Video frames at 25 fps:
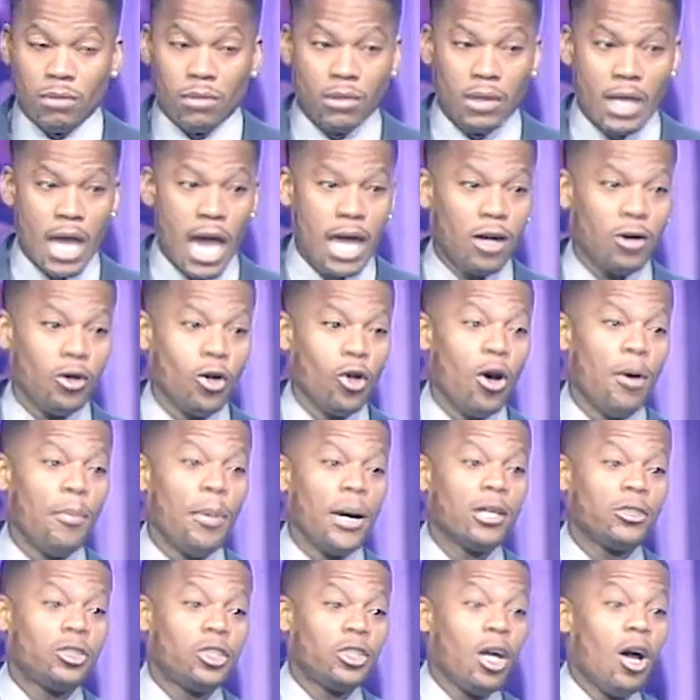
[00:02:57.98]
I don't know
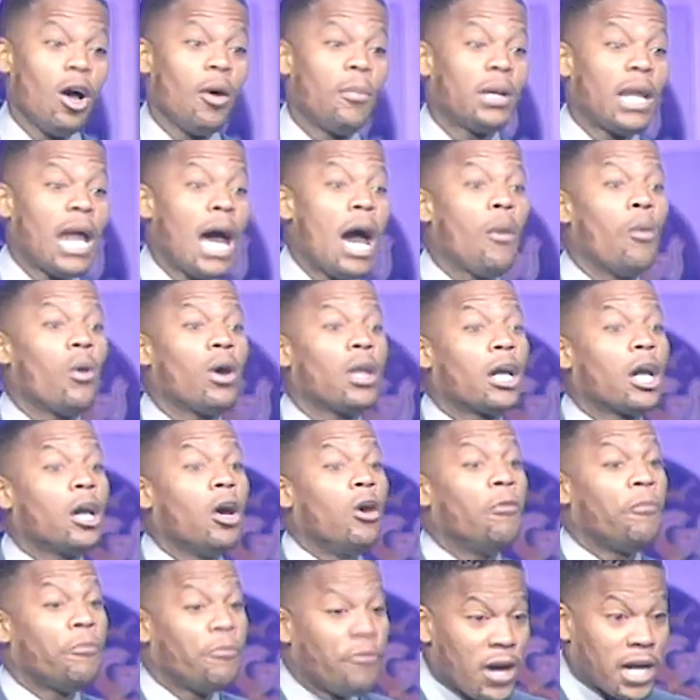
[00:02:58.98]
about y'all, but I wanna
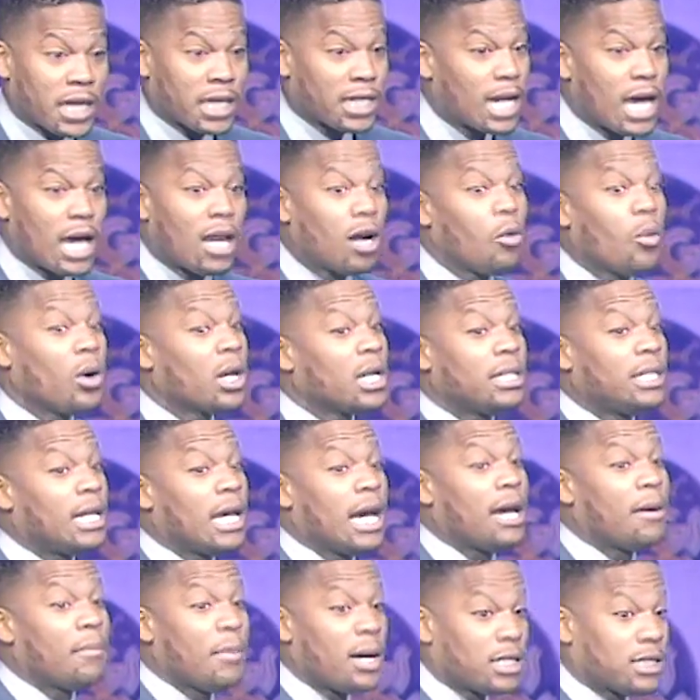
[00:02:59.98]
go fucking. I don't wanna
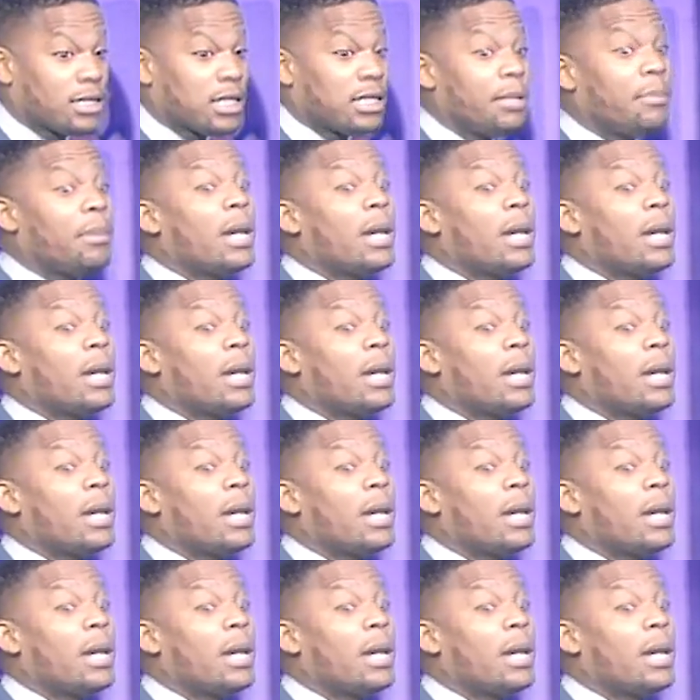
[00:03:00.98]
die in my sleep.